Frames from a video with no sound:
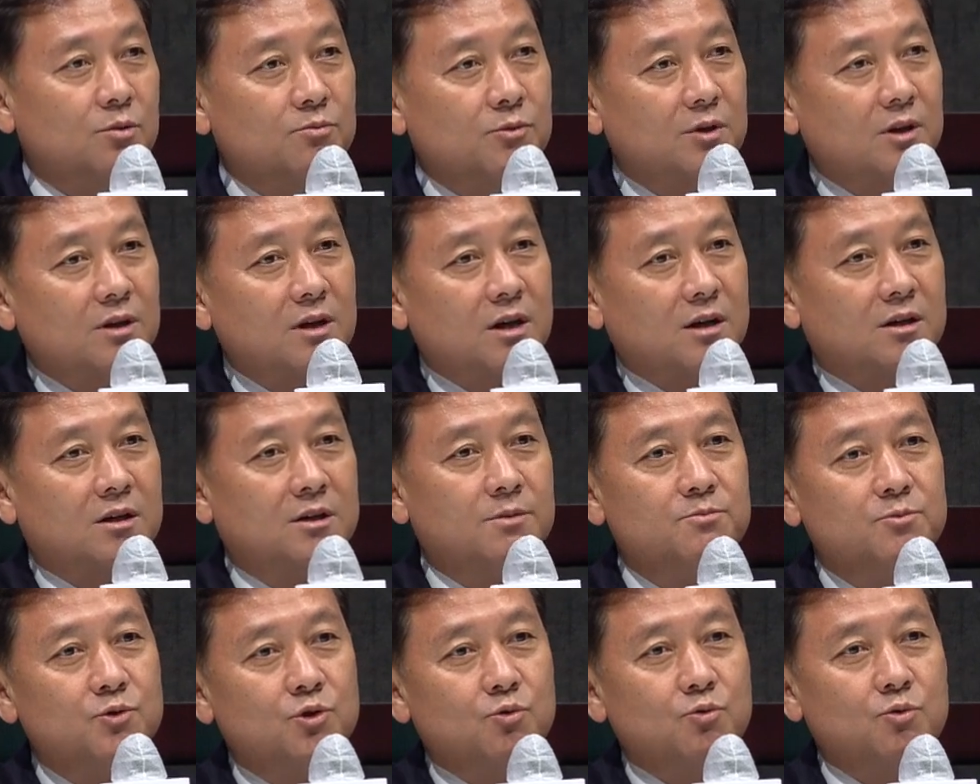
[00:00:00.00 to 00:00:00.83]

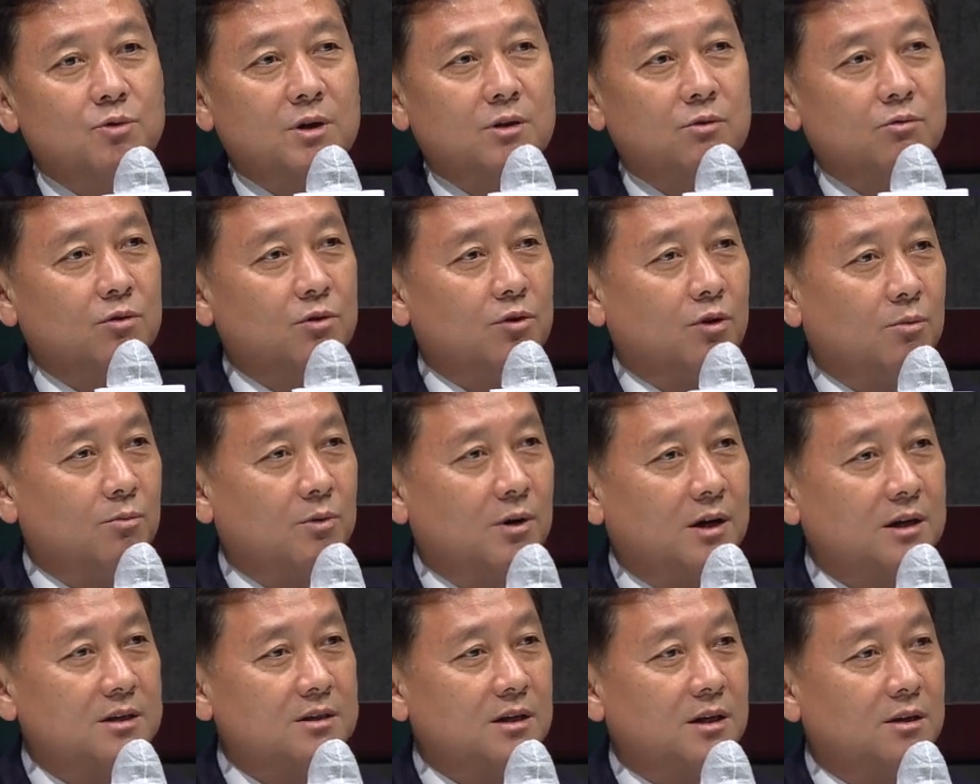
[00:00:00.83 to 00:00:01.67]
Because of such
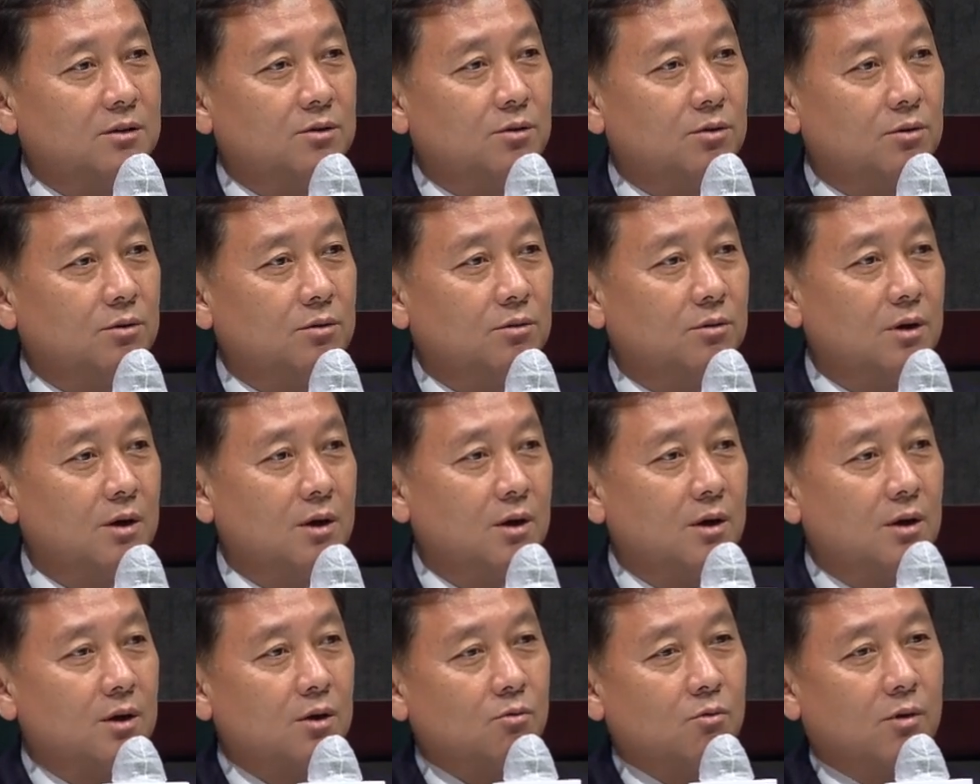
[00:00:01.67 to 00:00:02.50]
measures,
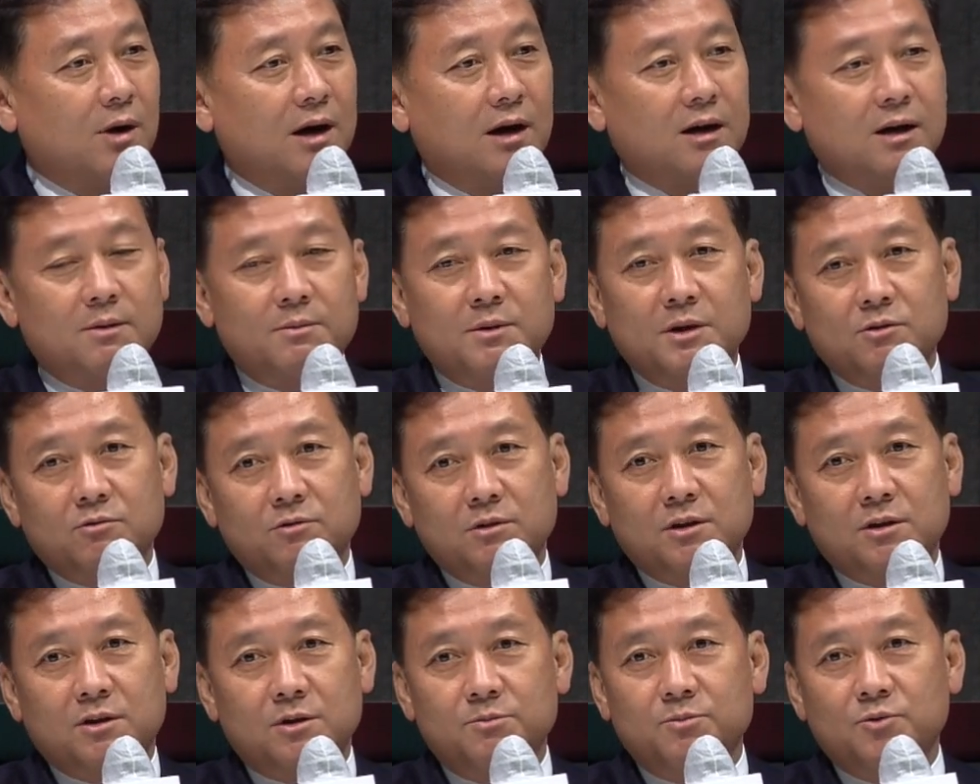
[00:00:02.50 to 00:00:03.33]
Japan was able
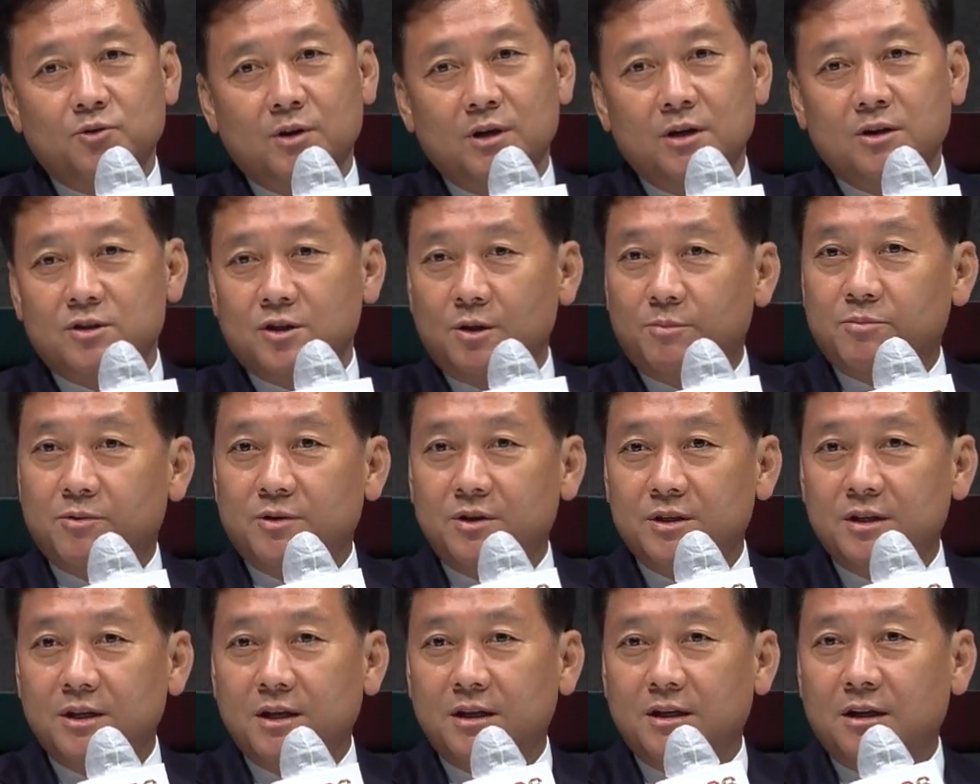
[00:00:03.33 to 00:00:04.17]
to overcome the
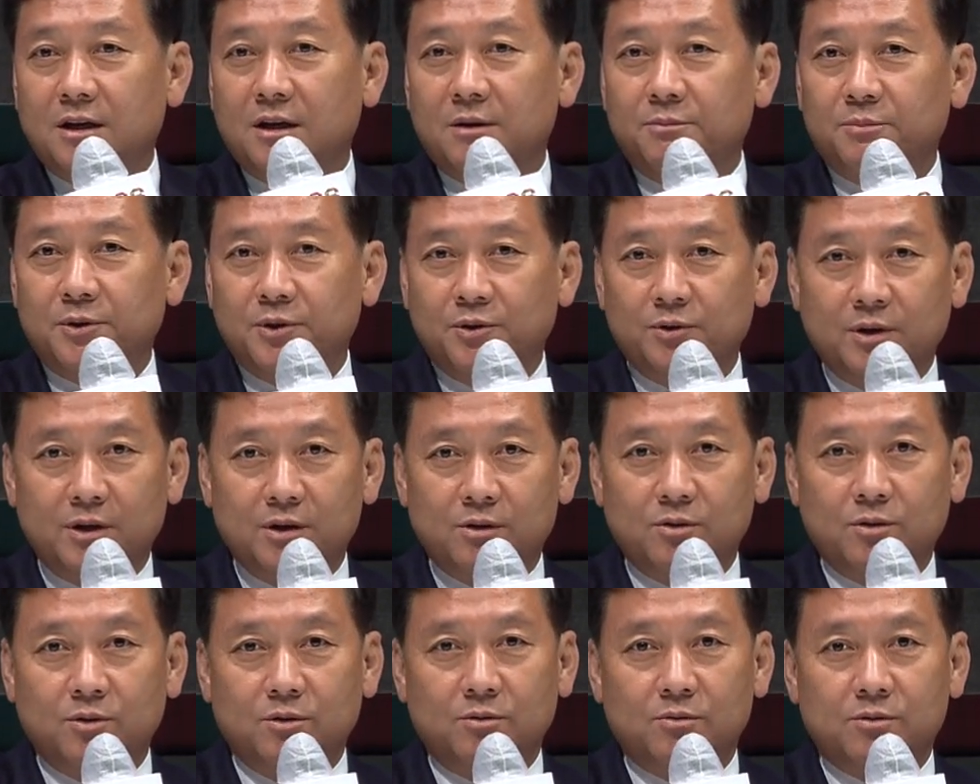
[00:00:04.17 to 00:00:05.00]
financial
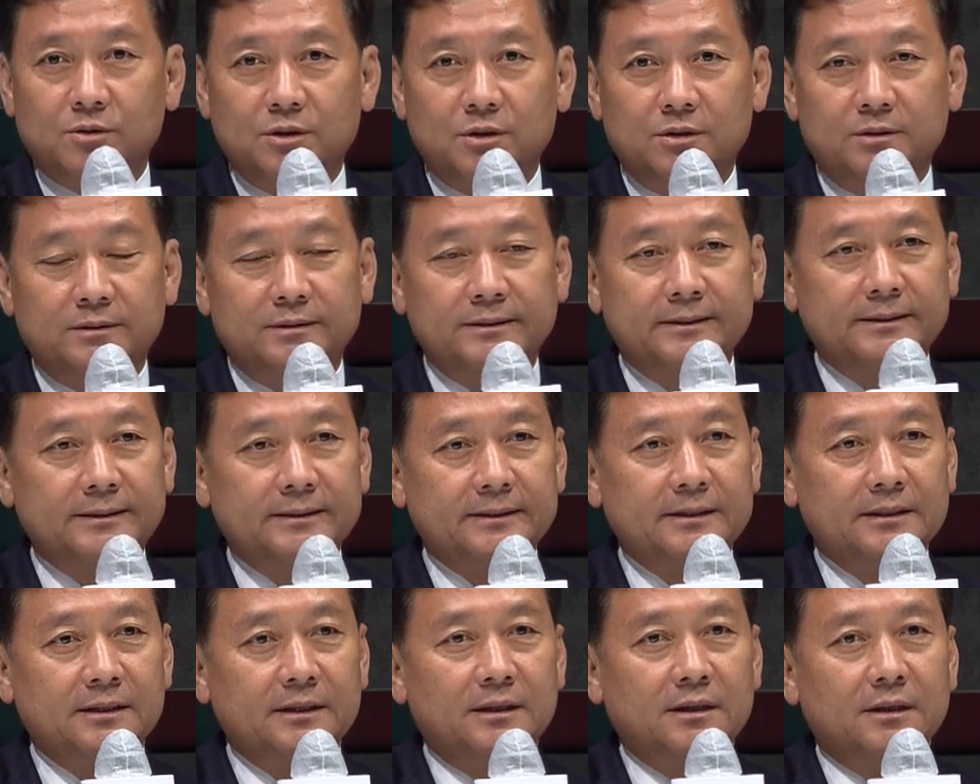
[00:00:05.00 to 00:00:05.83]
crisis. So we need
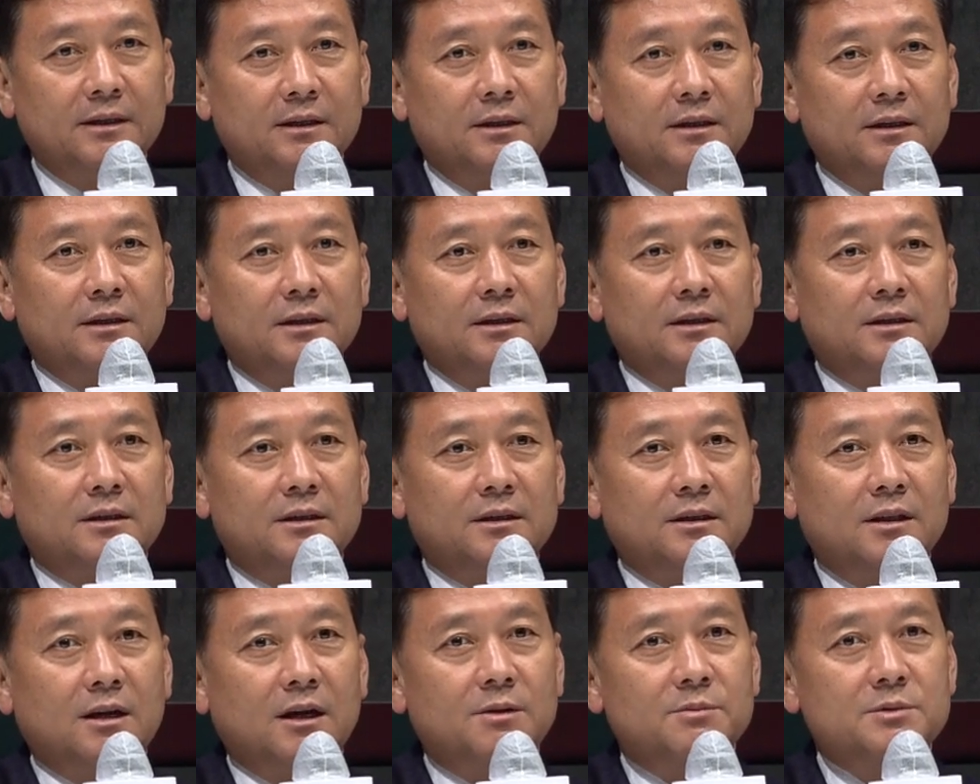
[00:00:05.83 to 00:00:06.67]
the bold
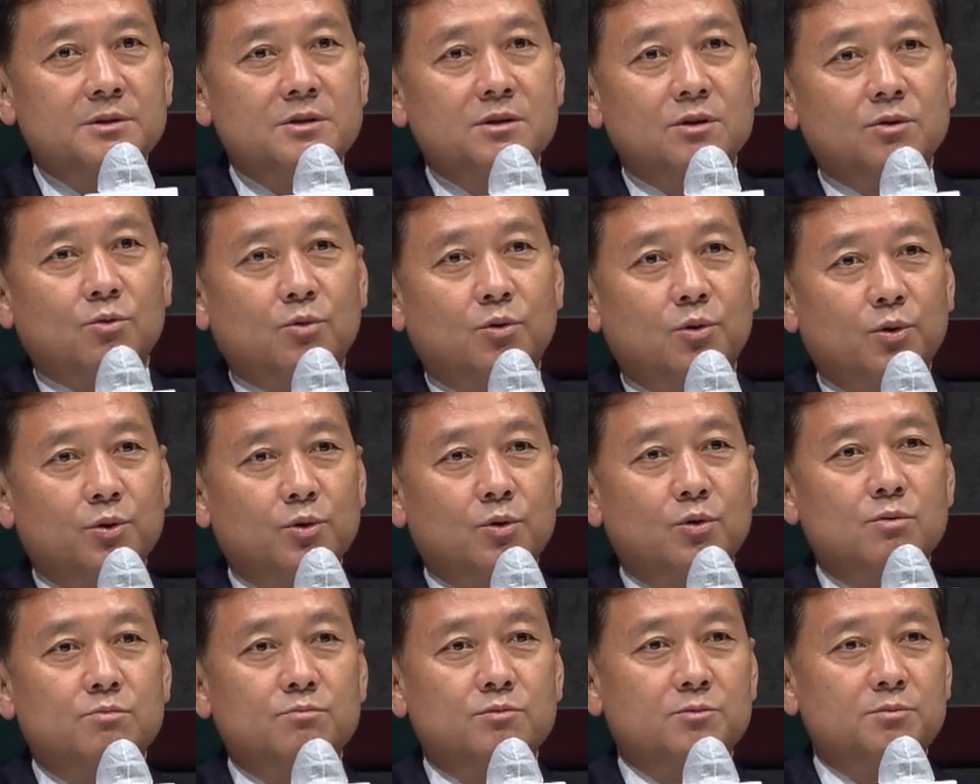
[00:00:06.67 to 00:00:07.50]
approach in
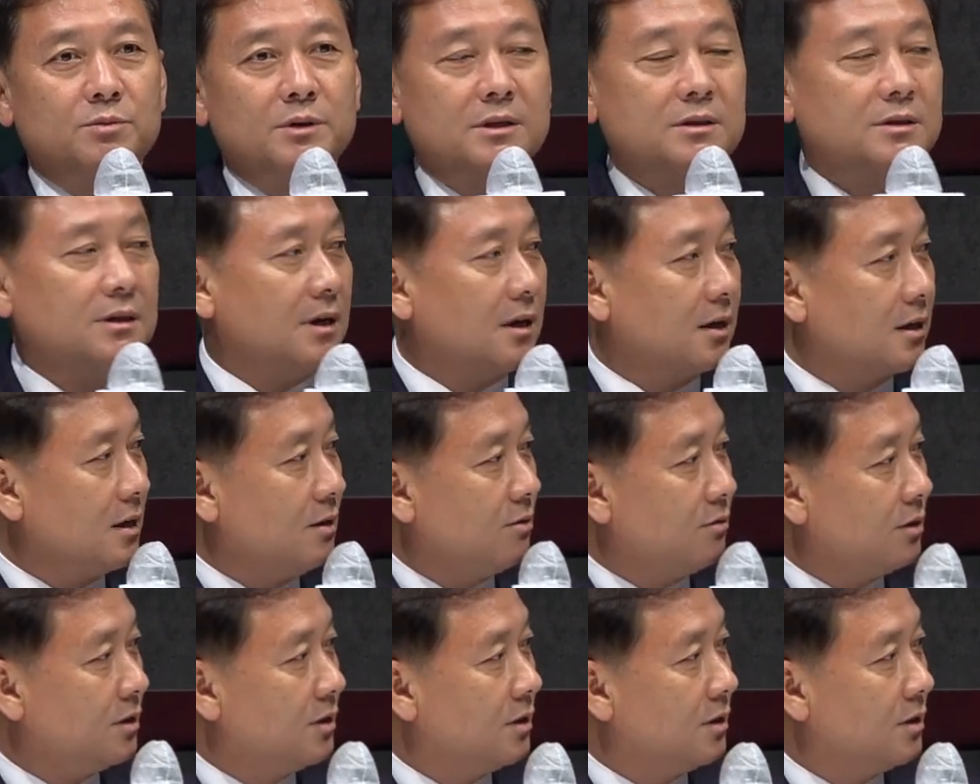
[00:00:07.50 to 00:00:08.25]
terms of finance.